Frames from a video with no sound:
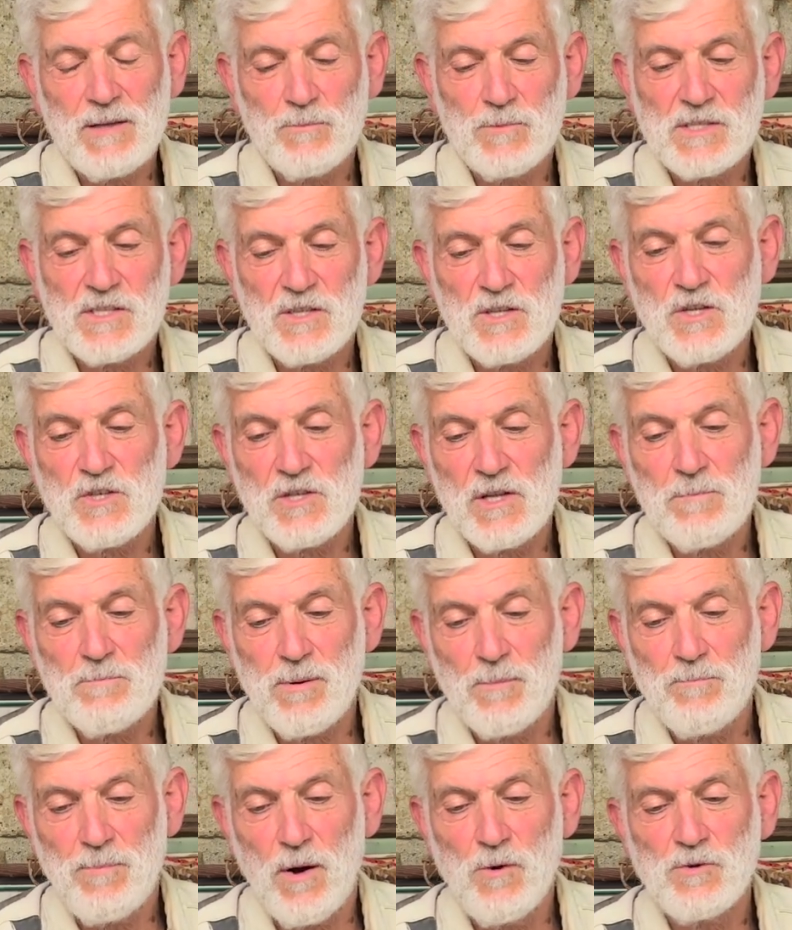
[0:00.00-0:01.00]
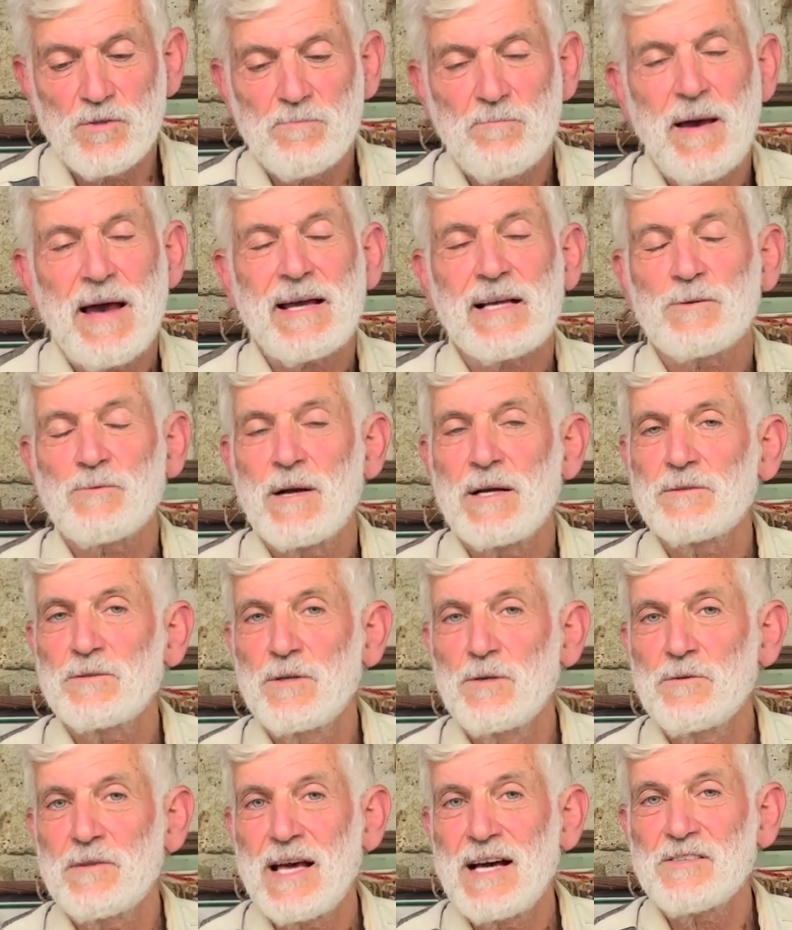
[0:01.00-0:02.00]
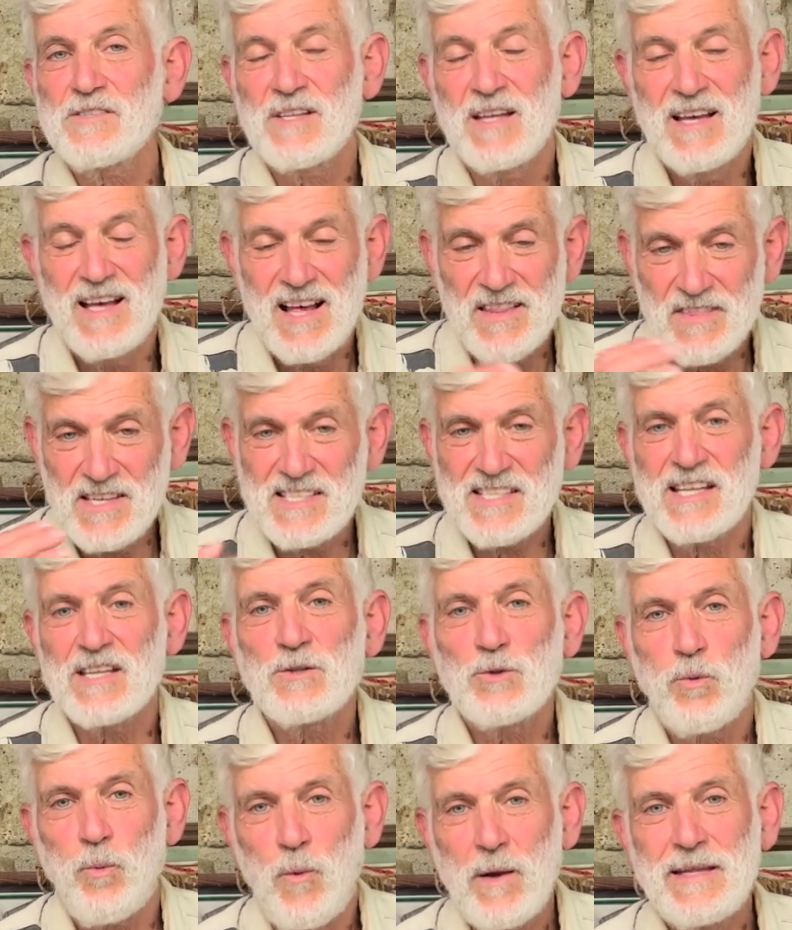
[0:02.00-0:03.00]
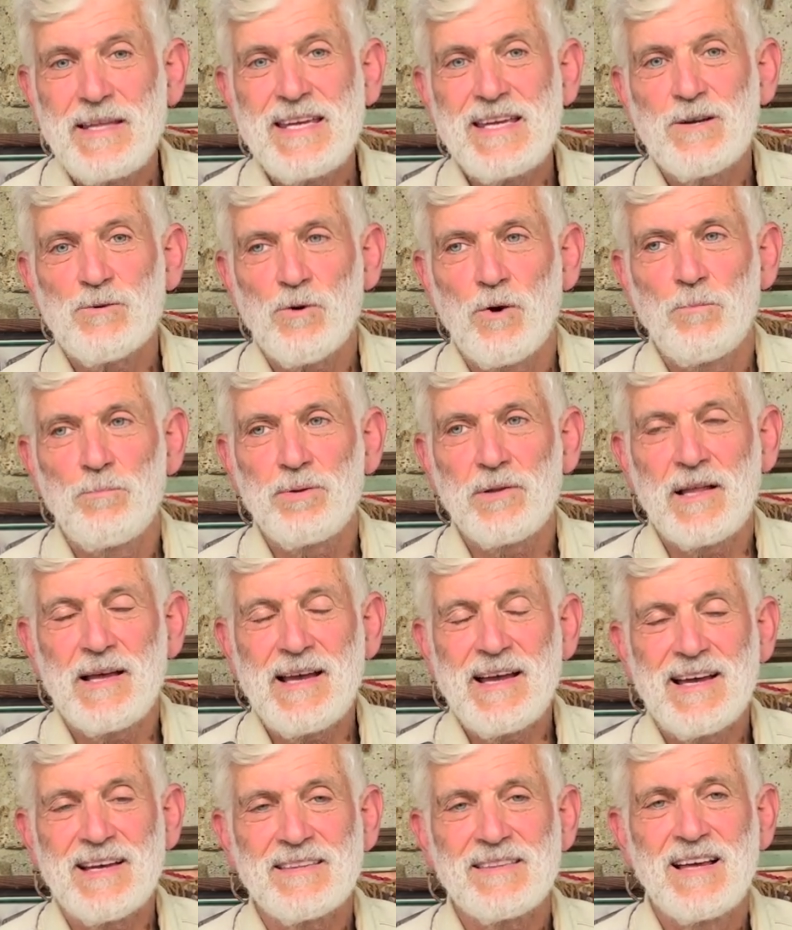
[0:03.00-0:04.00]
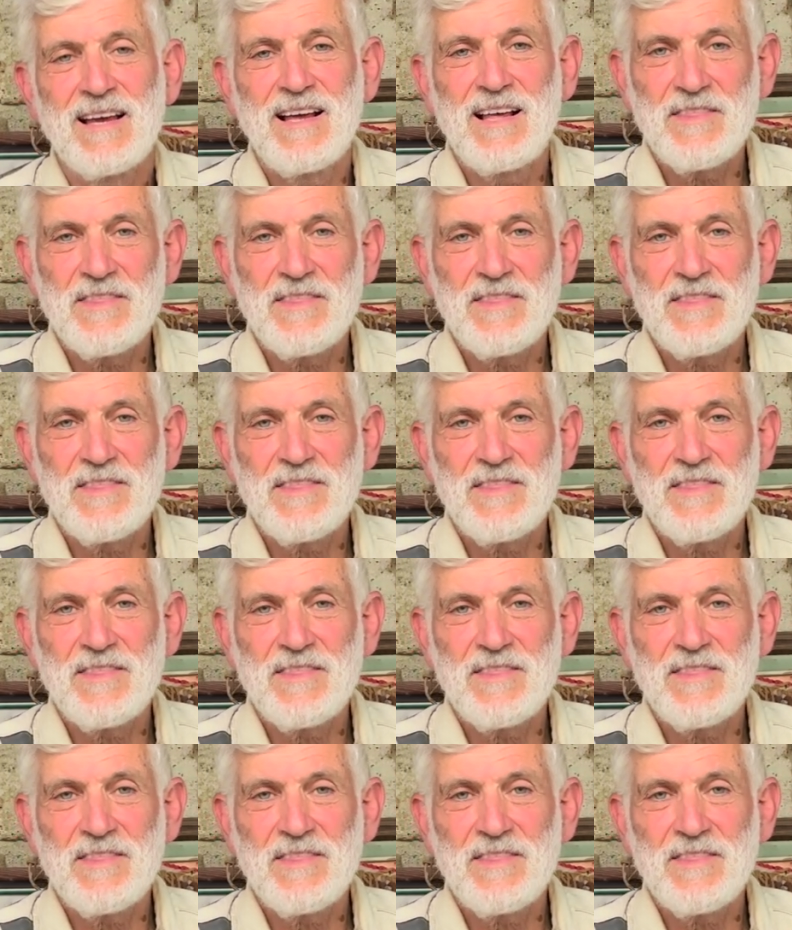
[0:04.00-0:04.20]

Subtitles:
was initially proposed back in around 2000, this is a 20-year-old plan.